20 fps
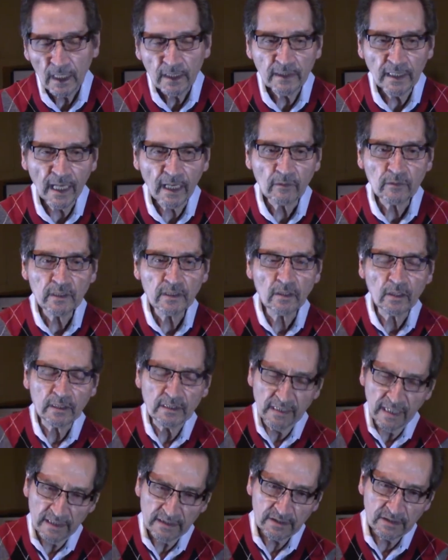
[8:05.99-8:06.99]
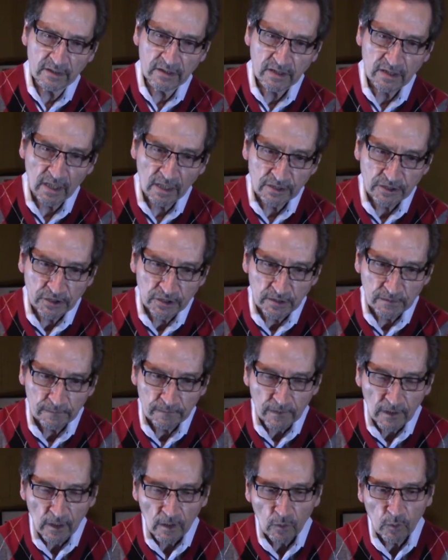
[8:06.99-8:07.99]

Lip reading: Now, in our next discussion,